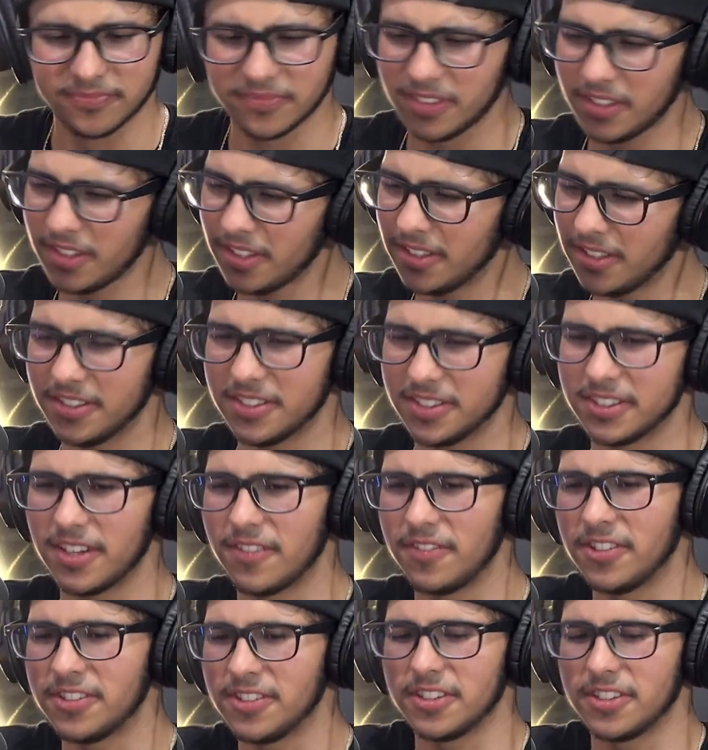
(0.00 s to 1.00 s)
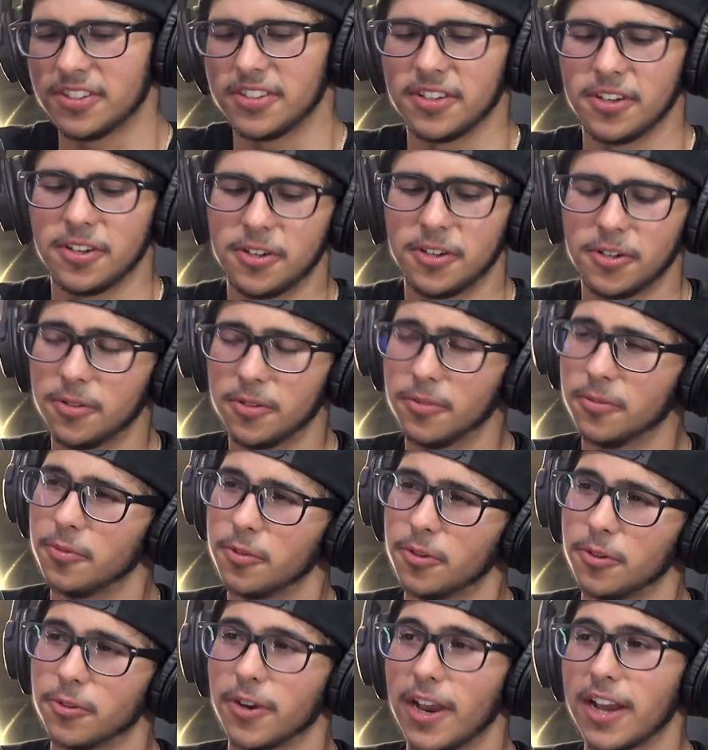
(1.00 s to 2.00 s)
the 760. We
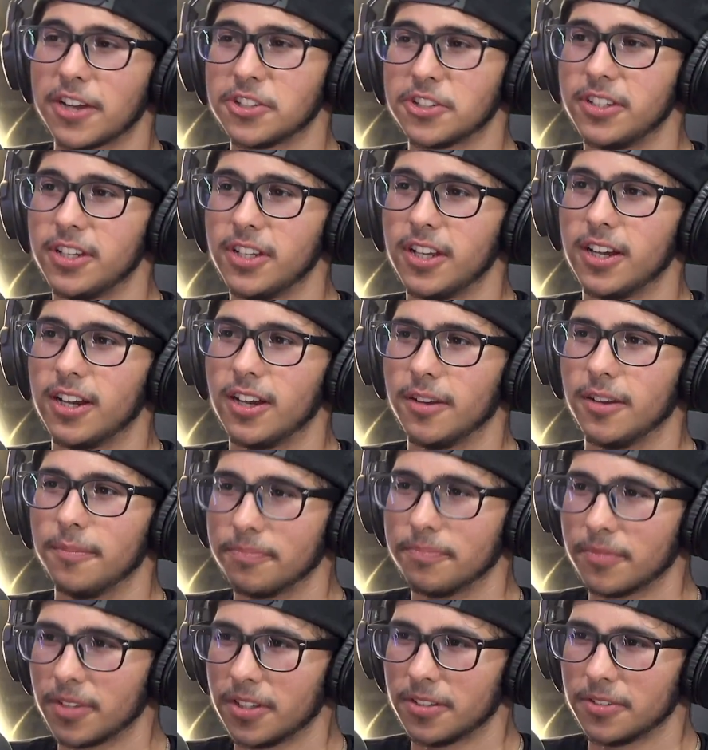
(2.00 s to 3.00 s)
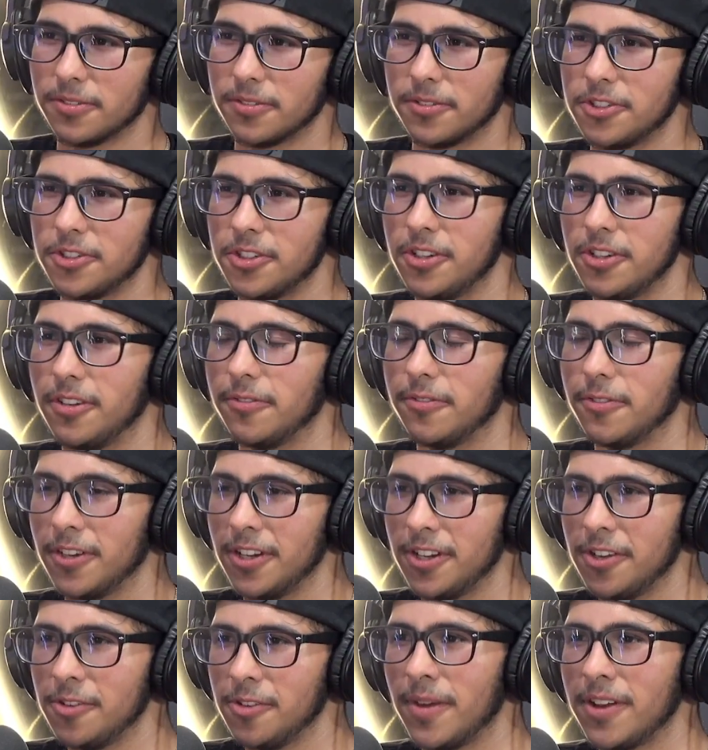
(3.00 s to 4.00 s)
were actually it's
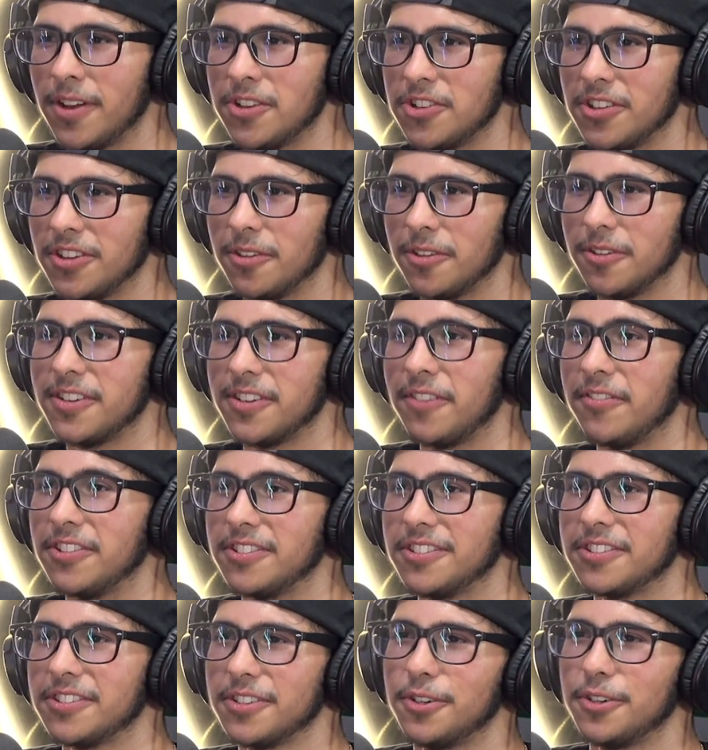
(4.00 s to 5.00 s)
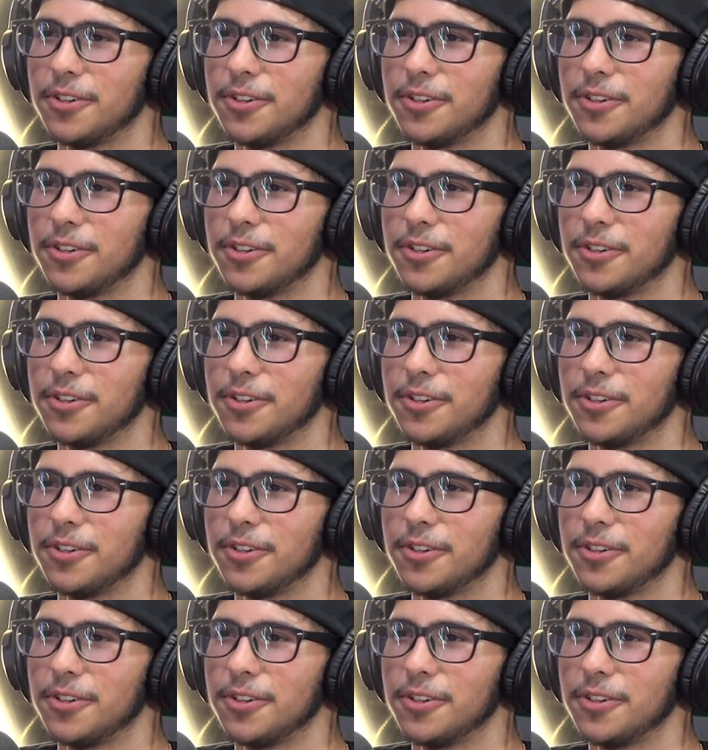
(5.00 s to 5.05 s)
funny you mentioned the 760.